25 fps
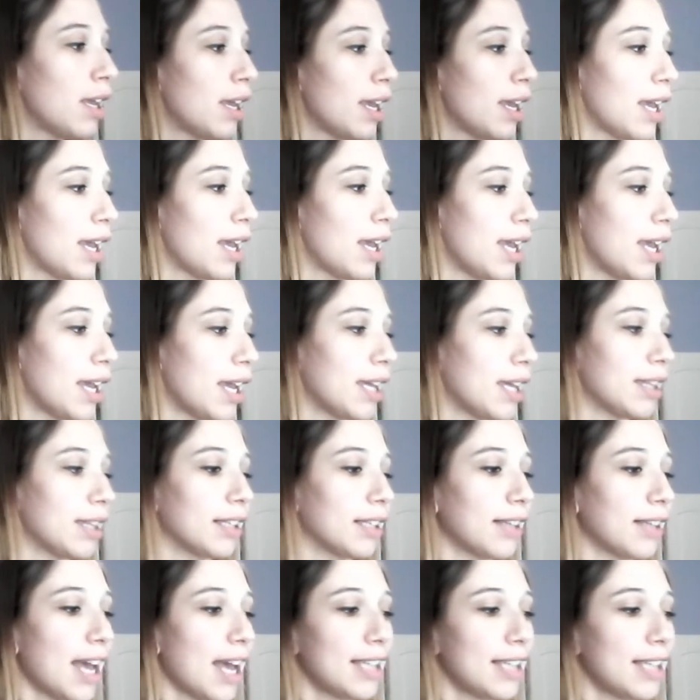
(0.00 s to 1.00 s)
And the
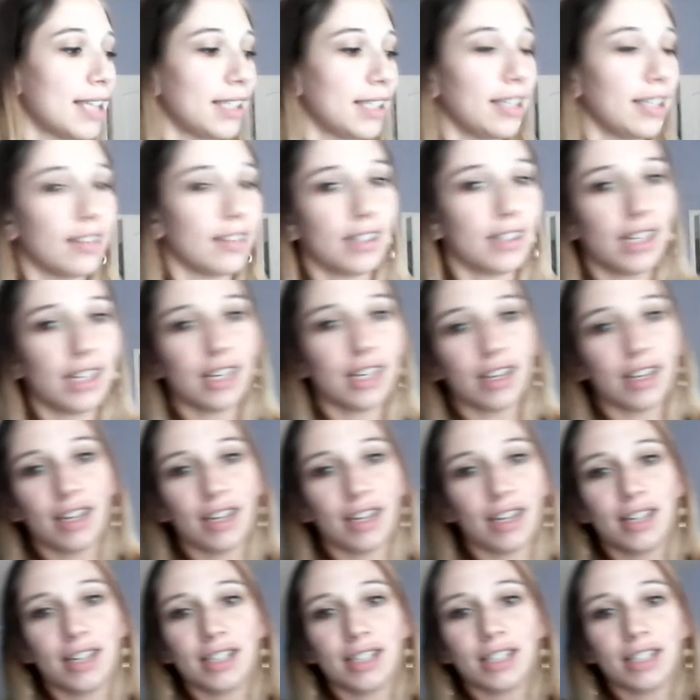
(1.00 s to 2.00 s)
last thing you'll need
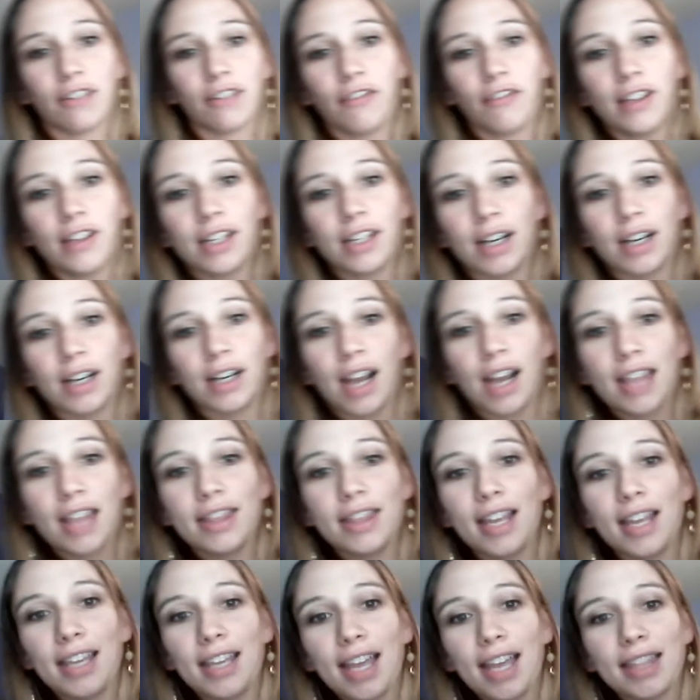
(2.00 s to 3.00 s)
is filler, and
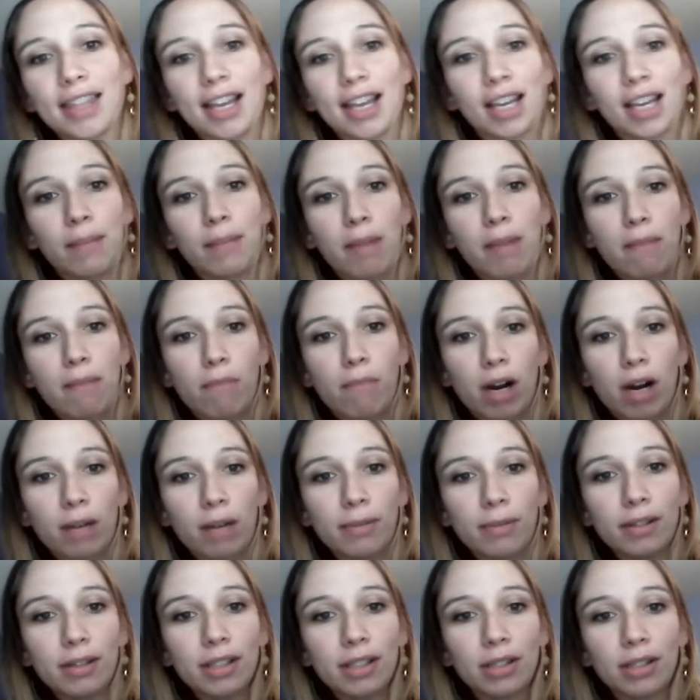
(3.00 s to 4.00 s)
again, that could be
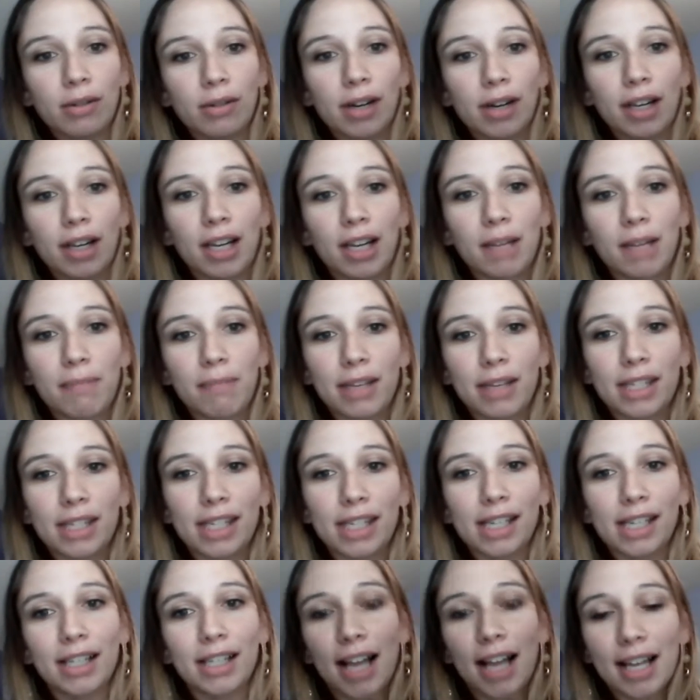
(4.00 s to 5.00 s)
marbles or it could be sea
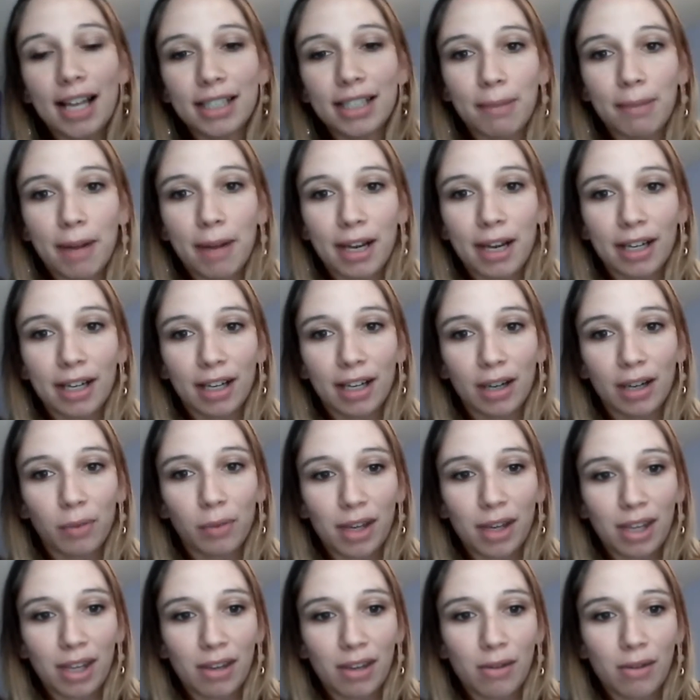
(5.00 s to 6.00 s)
glass depending on
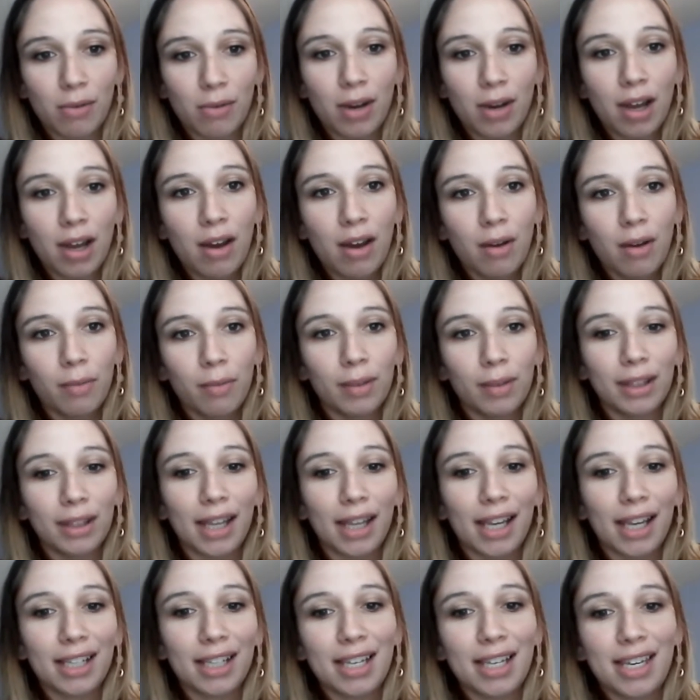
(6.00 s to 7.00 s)
what you would
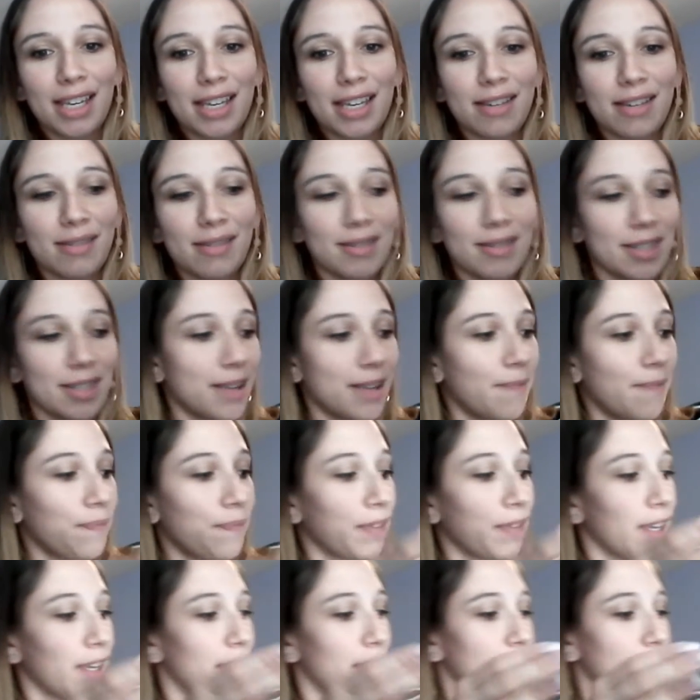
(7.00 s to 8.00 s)
like to use.
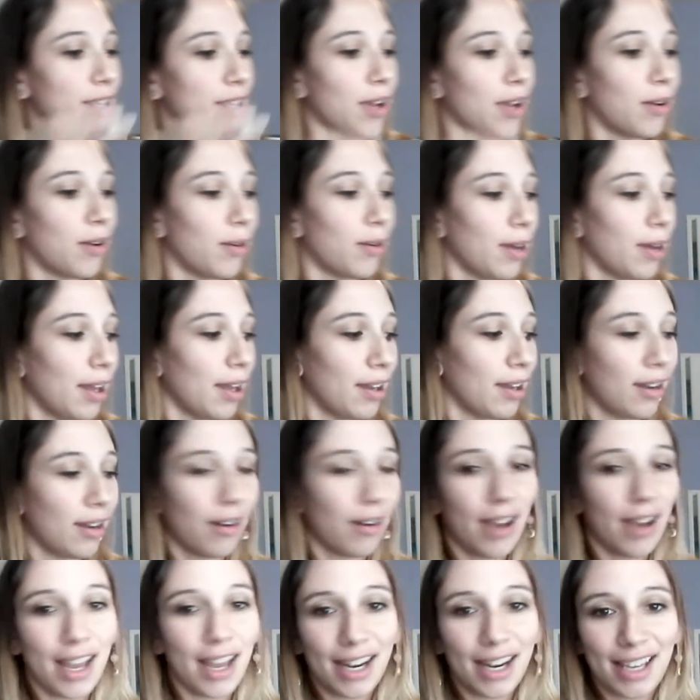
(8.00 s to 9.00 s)
So go
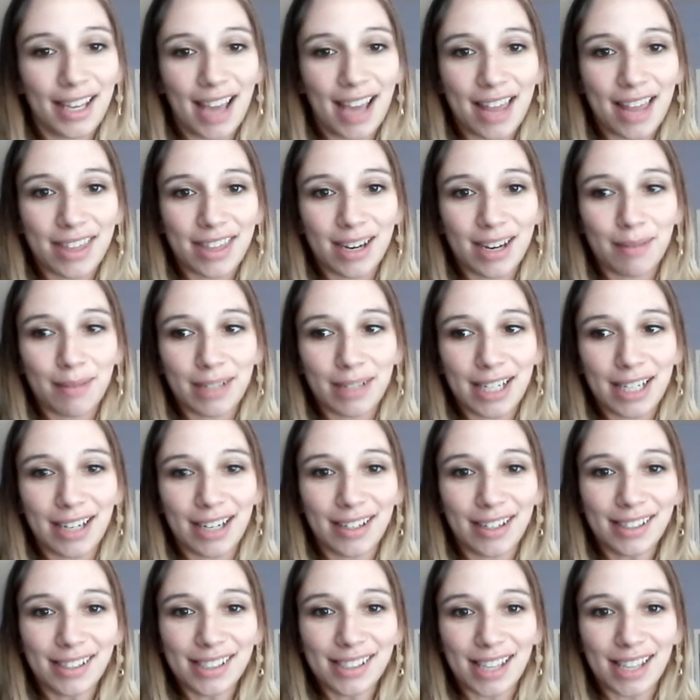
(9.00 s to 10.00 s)
ahead and gather your
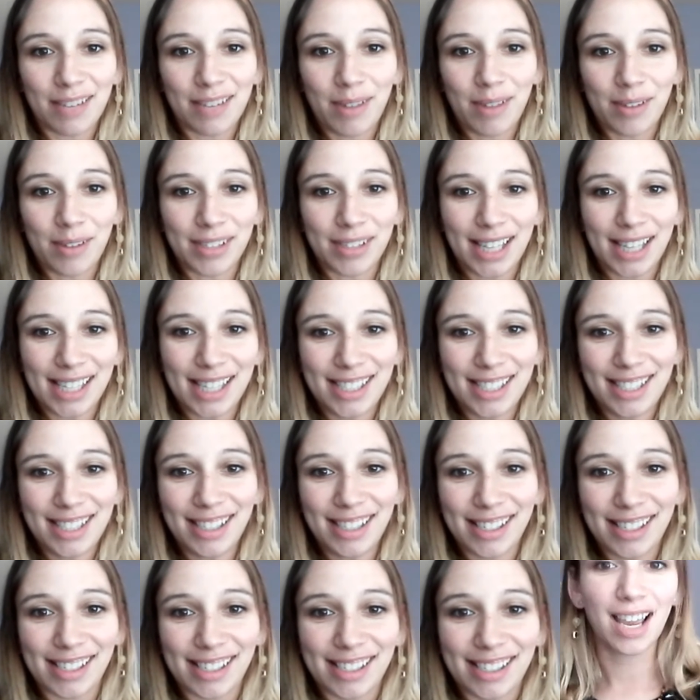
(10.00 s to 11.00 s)
materials and we will get
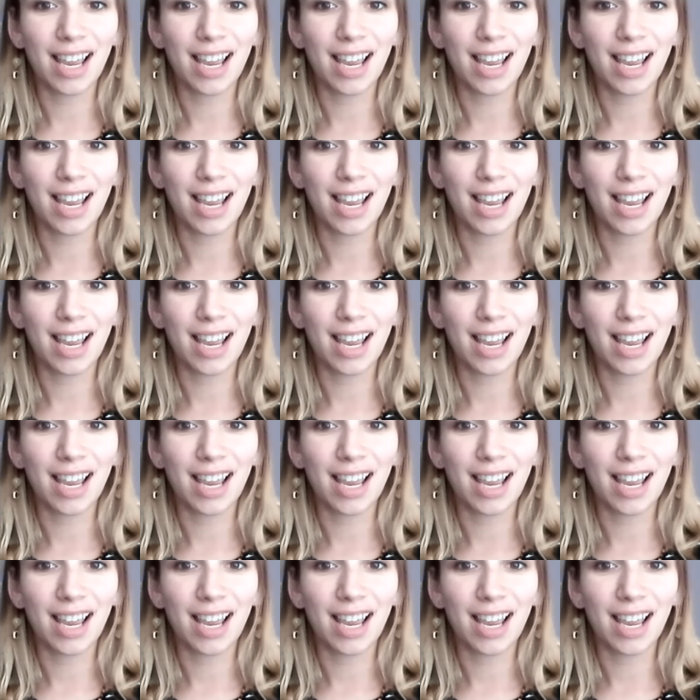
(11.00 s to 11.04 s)
started.